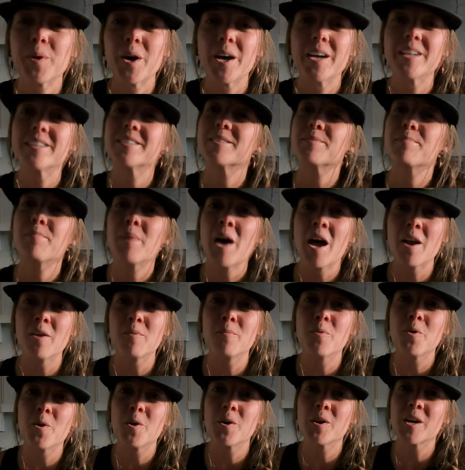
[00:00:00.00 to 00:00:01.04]
but
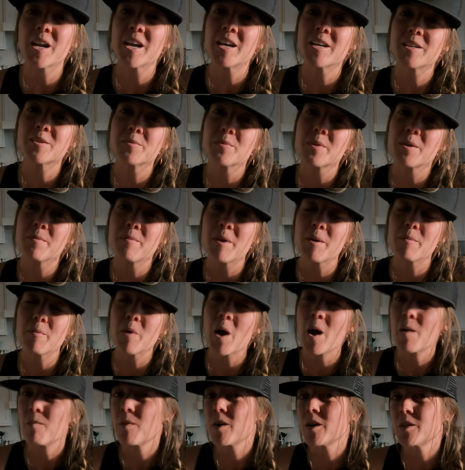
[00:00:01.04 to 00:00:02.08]
Battleborn is one of my
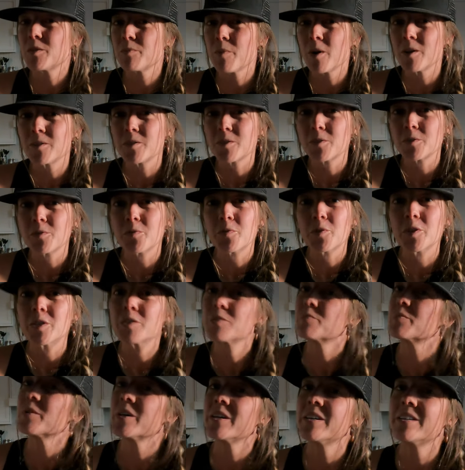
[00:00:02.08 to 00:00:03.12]
primary sponsors for
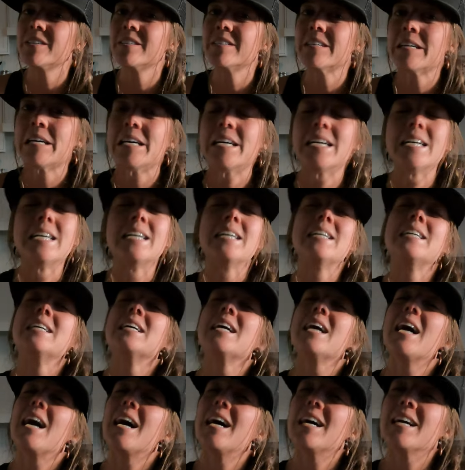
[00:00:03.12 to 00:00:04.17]
this build.
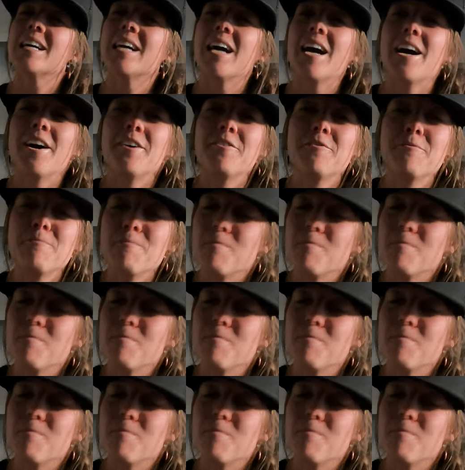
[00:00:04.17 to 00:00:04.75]
I have